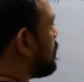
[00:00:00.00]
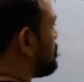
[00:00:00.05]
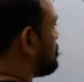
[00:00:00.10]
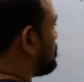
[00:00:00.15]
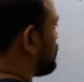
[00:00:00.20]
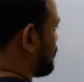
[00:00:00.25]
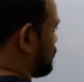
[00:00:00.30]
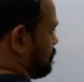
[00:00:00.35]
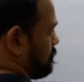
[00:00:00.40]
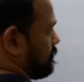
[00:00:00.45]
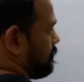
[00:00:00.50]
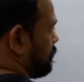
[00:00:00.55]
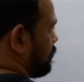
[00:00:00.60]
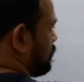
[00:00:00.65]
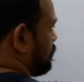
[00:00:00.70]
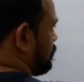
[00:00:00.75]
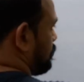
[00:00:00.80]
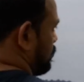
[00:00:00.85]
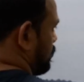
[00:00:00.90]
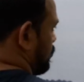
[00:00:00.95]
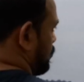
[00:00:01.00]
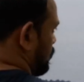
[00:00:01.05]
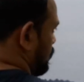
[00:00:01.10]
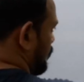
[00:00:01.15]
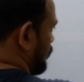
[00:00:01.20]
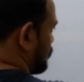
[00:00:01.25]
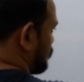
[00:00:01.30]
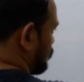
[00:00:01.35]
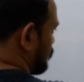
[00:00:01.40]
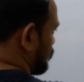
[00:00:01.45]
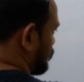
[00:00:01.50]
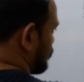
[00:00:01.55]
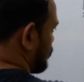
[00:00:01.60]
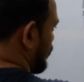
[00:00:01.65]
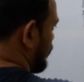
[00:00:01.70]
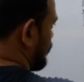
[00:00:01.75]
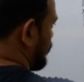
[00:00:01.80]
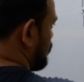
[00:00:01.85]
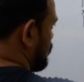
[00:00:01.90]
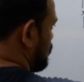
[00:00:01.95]
but let's just
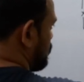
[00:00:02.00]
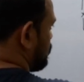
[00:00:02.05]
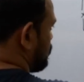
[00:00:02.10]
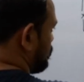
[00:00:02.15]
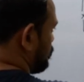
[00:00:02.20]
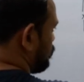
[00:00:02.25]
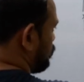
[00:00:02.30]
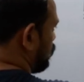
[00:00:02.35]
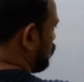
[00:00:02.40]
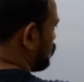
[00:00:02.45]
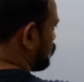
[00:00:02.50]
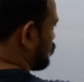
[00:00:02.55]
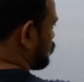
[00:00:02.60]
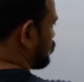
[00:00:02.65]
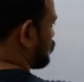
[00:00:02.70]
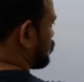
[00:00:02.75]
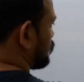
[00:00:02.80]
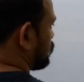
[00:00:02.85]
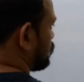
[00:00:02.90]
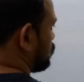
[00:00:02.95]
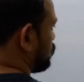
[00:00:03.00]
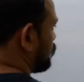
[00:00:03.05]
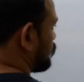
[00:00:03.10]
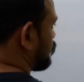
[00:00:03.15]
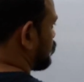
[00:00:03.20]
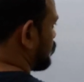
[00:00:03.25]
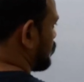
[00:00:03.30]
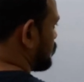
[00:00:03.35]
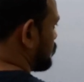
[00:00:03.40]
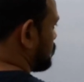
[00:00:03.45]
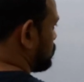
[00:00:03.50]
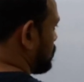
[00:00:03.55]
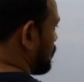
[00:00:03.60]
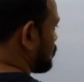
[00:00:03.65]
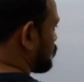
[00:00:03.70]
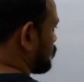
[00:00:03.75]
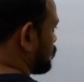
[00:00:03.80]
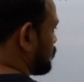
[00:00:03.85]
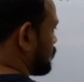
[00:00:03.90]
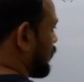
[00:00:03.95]
say the force, which it
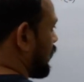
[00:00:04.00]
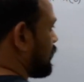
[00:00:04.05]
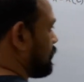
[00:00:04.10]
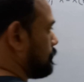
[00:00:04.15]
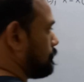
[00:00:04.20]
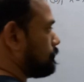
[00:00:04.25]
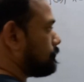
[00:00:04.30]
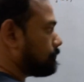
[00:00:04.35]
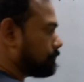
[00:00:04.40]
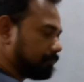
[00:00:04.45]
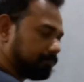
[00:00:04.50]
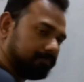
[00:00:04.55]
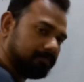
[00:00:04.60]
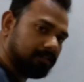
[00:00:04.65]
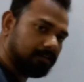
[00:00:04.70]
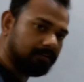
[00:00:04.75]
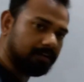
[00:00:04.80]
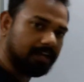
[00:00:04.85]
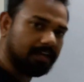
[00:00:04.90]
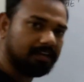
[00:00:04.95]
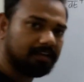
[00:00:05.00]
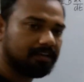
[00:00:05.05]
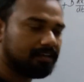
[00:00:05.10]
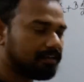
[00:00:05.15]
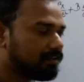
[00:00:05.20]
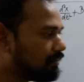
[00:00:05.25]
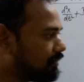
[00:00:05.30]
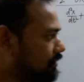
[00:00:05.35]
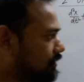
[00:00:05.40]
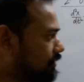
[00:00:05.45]
depends on time. Okay,